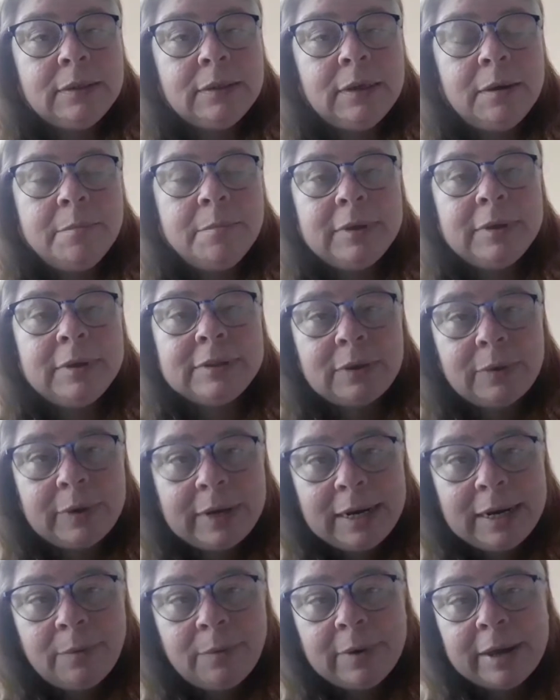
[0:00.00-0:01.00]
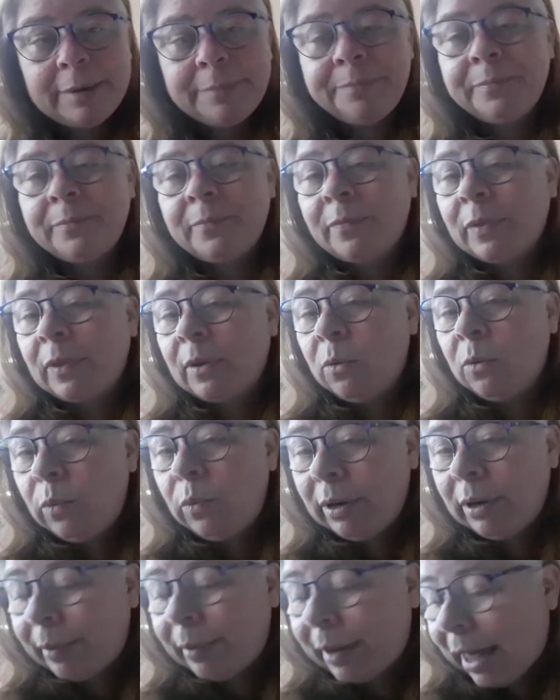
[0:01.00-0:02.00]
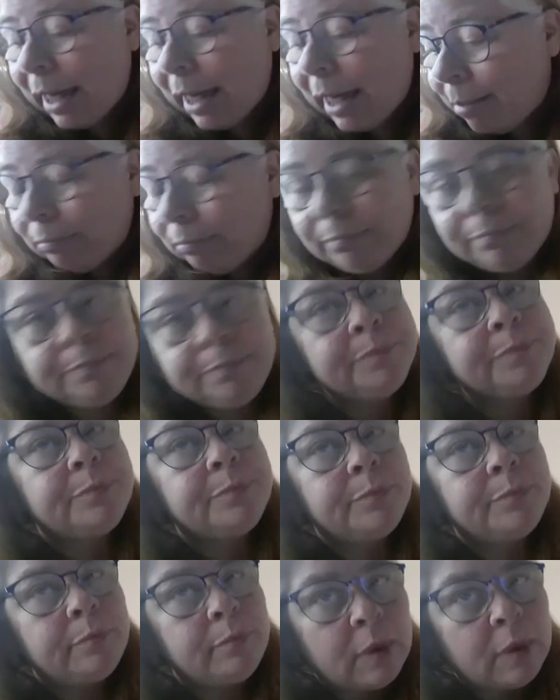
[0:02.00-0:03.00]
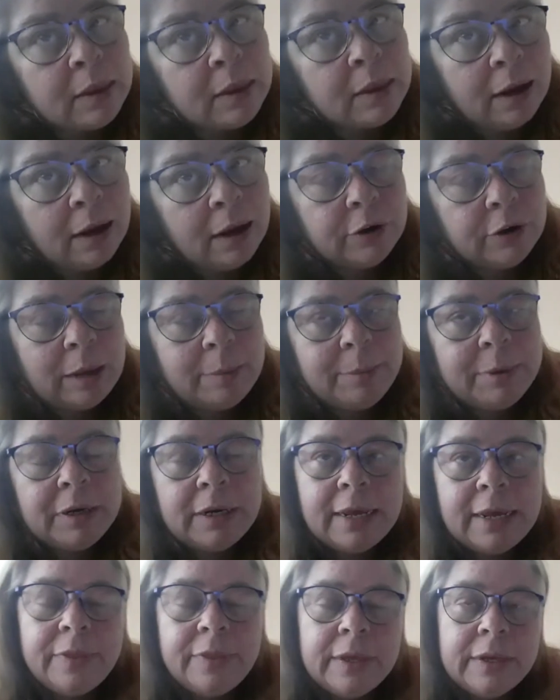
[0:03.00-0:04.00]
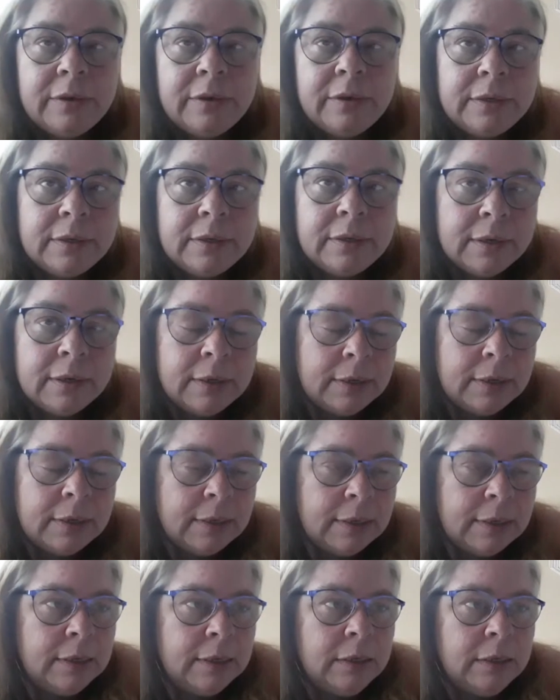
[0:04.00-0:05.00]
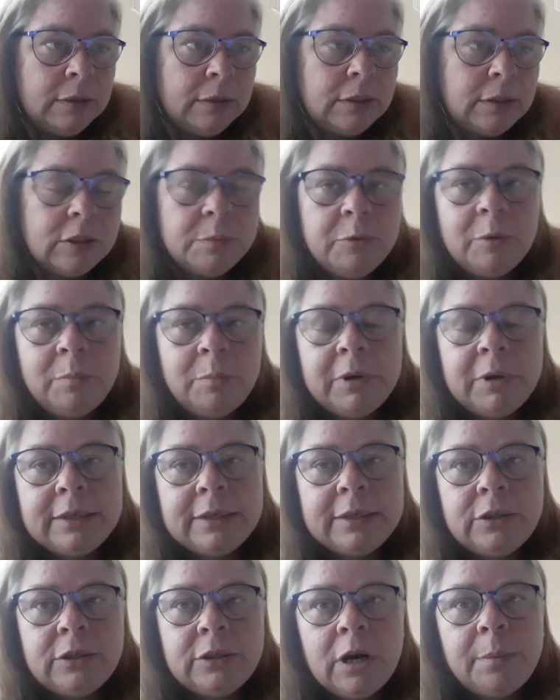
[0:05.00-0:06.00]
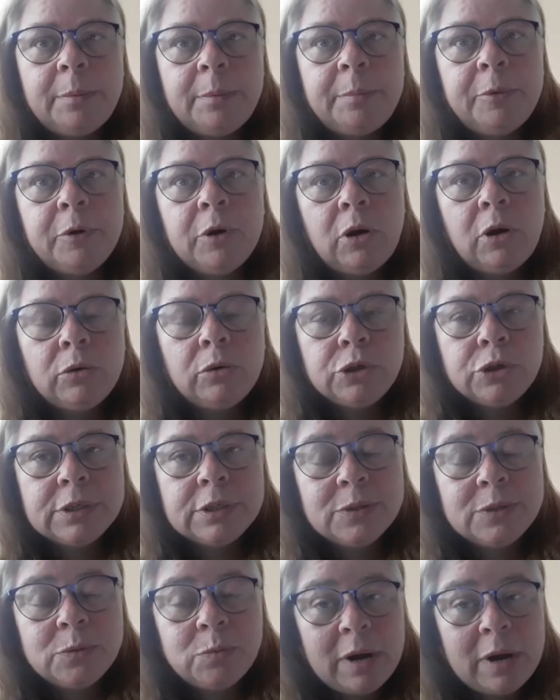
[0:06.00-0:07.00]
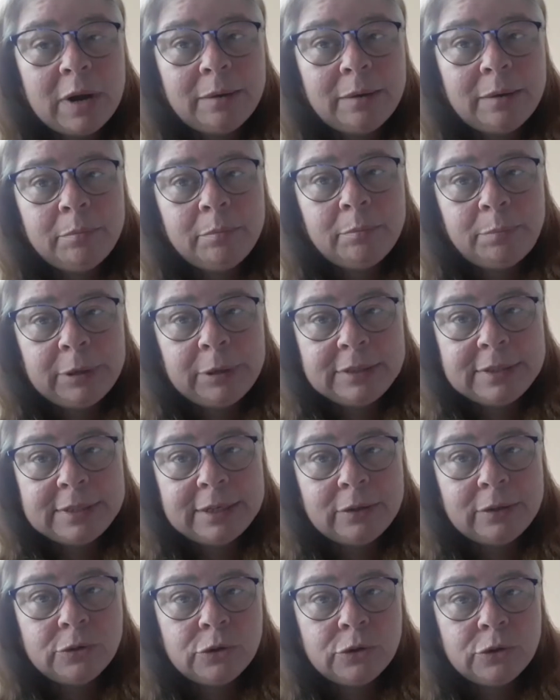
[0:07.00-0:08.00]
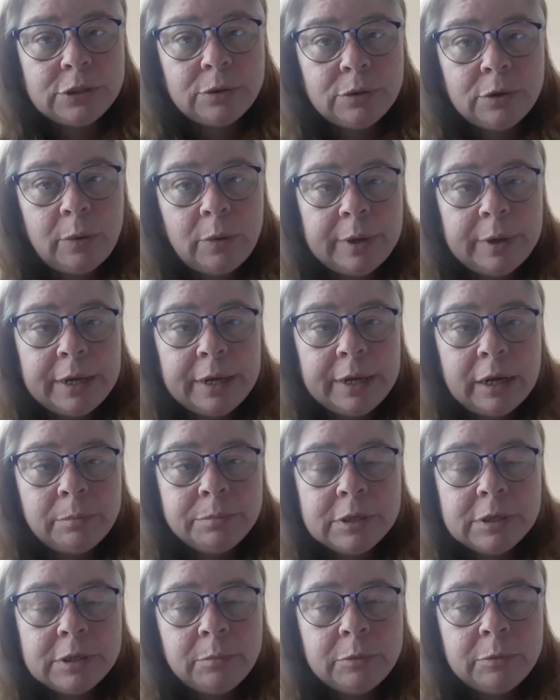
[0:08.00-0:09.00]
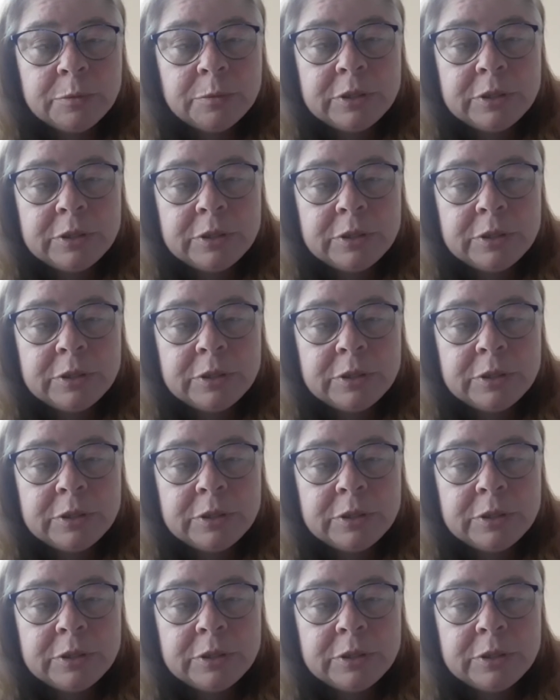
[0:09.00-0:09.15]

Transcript: So anyway, where are we at? The doctor came in today. They took some more blood to do a couple more cultures. His white blood cells are still going up some, which means there's